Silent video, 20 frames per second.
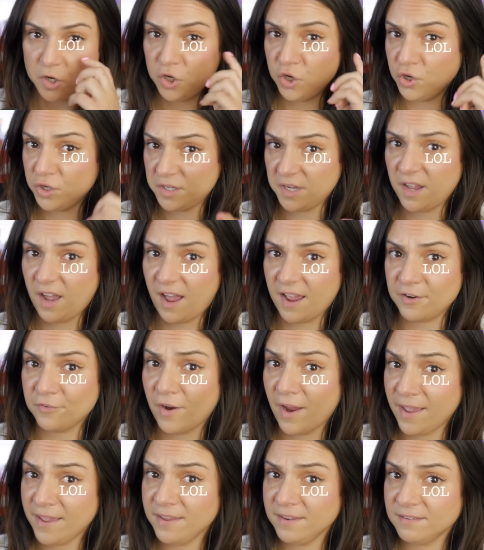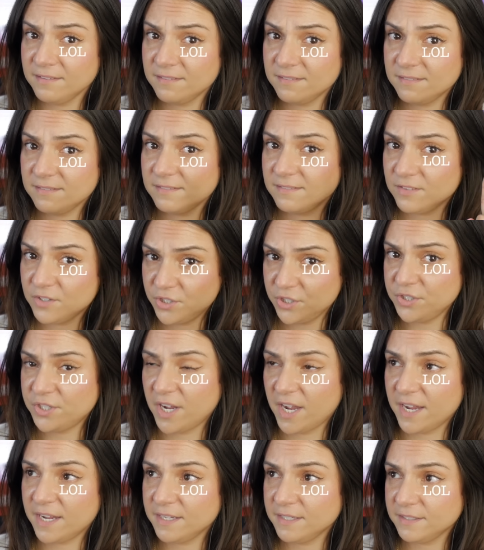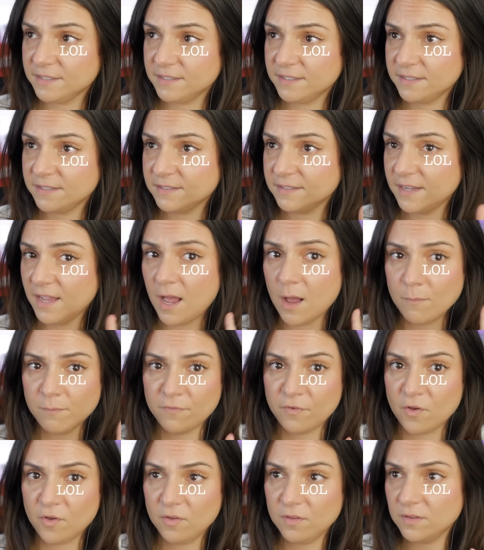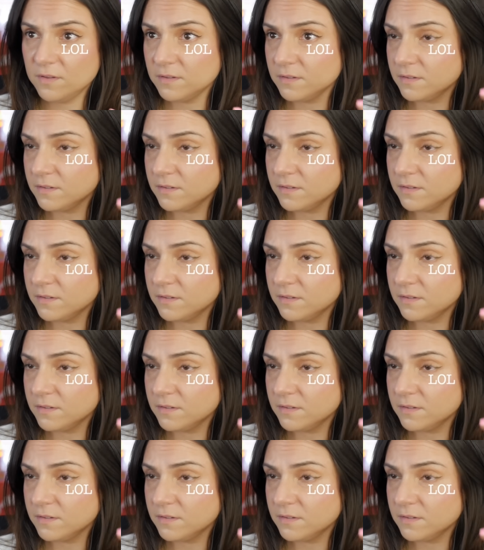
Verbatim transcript: Good guy, right? Good guy. Helpful.